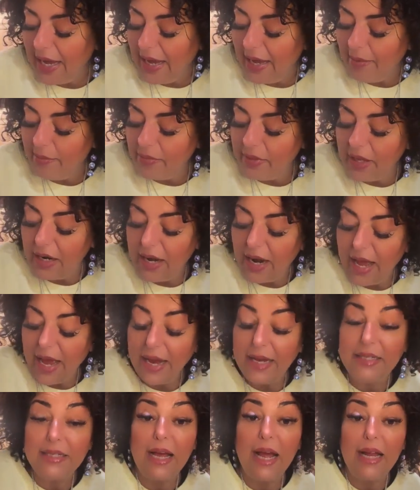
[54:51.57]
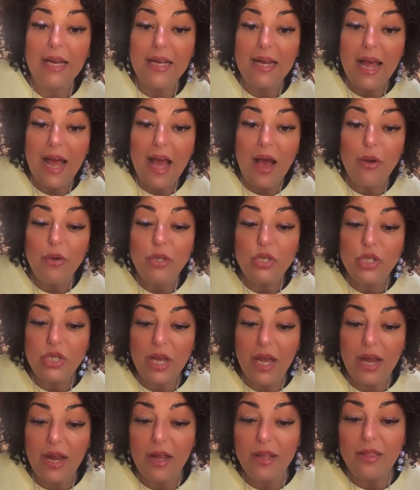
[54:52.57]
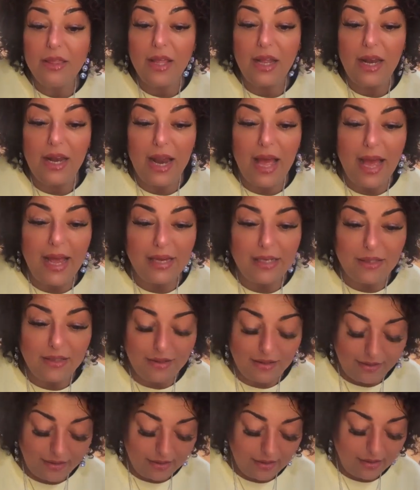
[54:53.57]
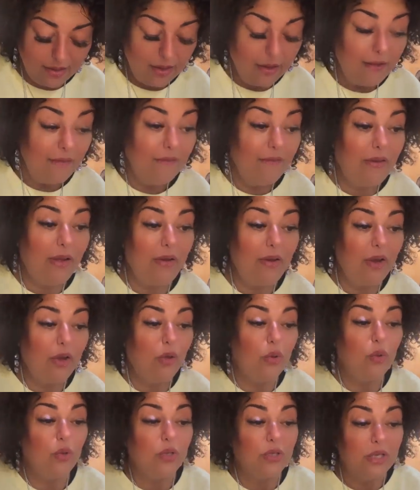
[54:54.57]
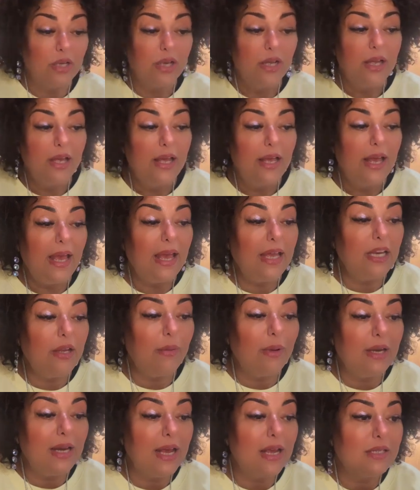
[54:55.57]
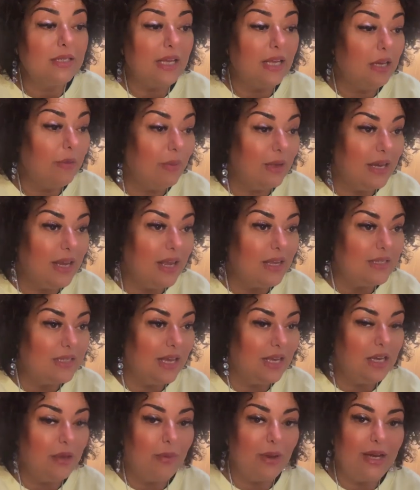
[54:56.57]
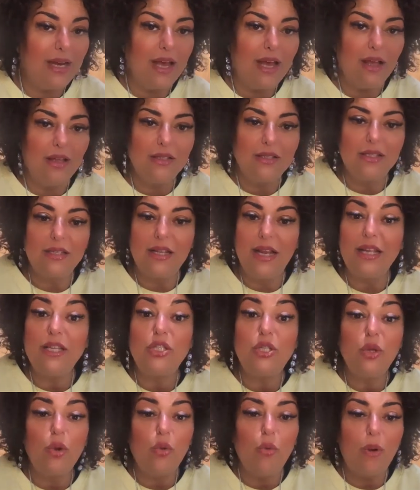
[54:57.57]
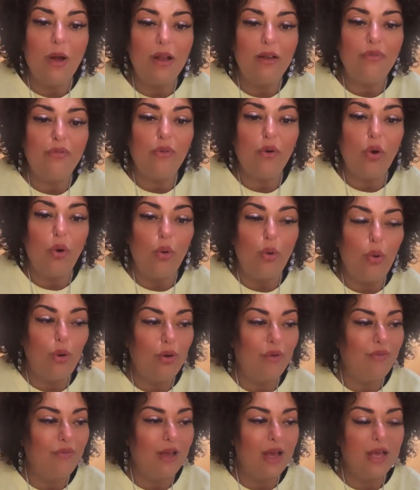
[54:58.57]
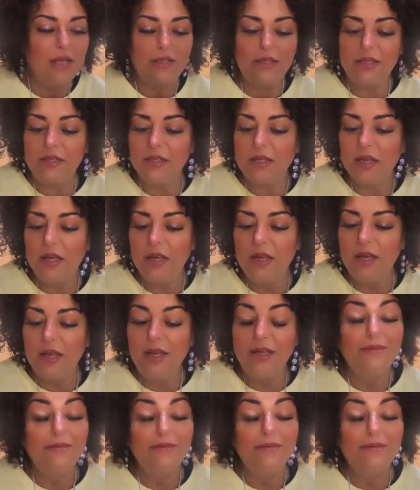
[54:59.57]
I am the light. I now share the light. Very good. Anyone else? Anyone else? Anyone else? Let's do one for all of us.